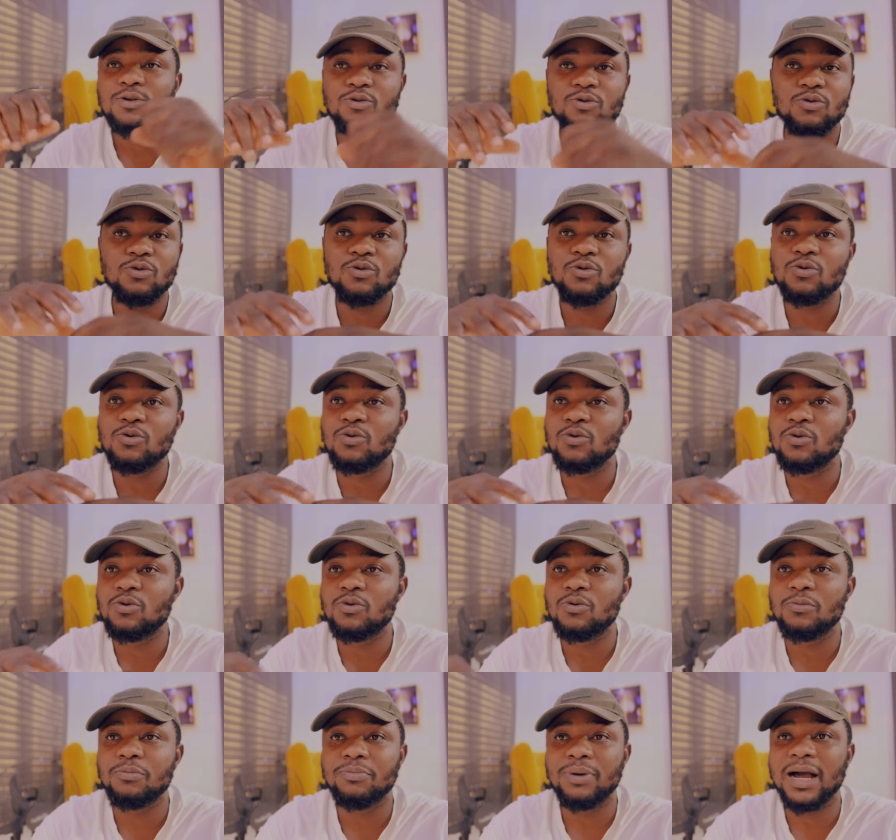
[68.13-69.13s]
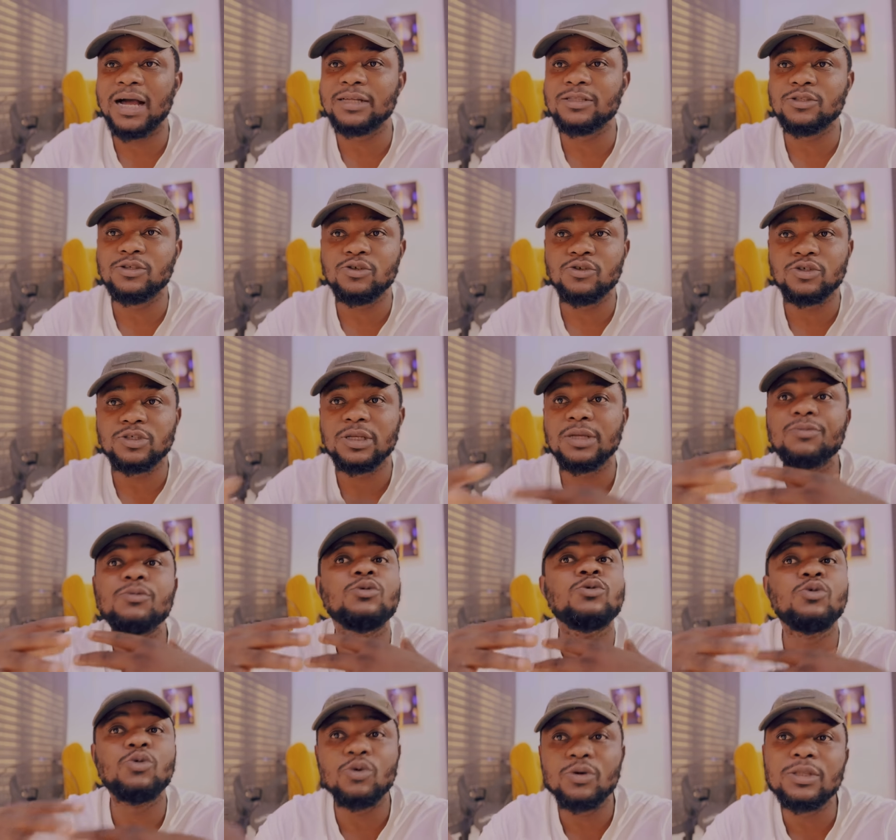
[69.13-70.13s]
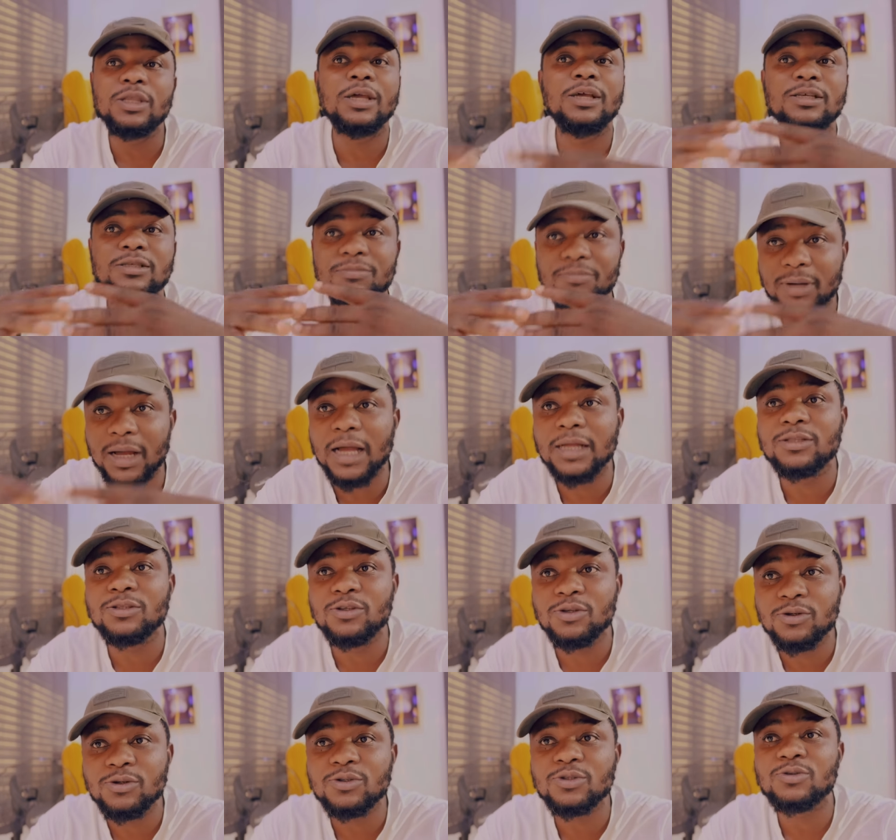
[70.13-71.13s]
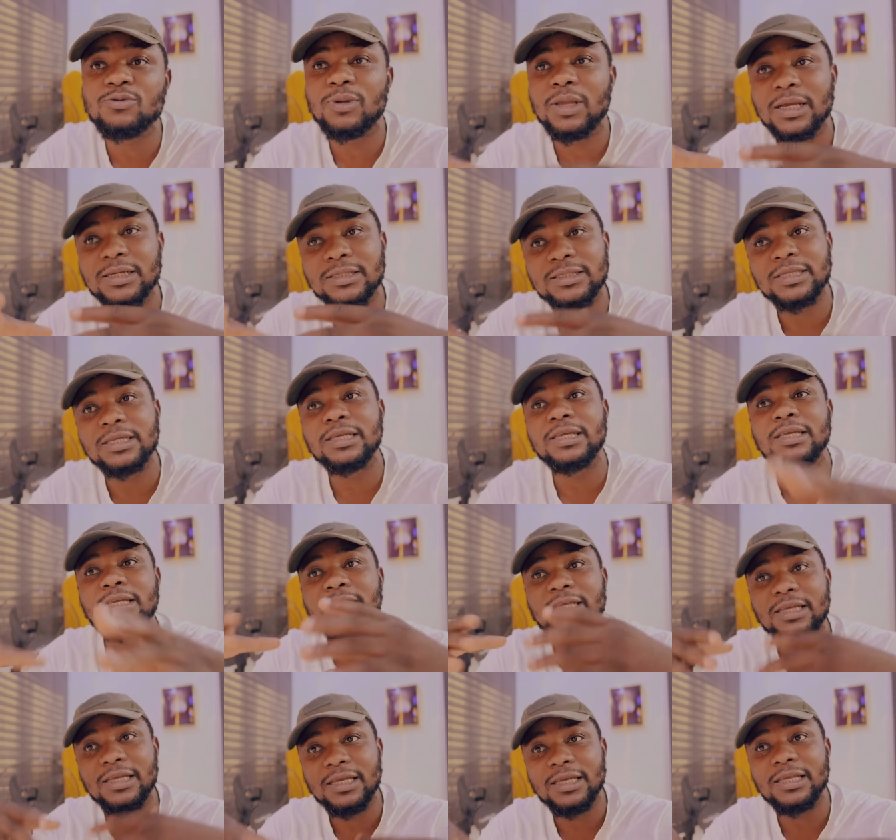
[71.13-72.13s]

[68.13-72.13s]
No bad news. Even though there is bad news, we are still in,